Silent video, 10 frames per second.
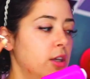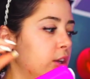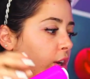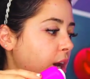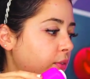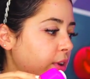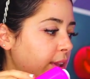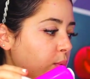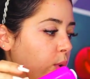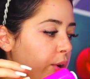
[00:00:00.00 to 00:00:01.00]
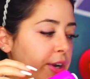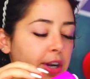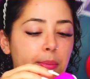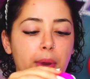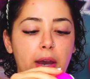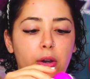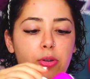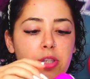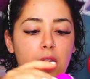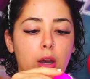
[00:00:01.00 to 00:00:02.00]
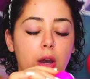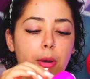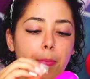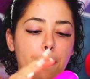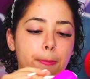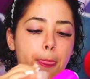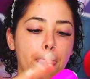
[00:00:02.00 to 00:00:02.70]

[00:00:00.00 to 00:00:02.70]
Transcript: You're not really worried about um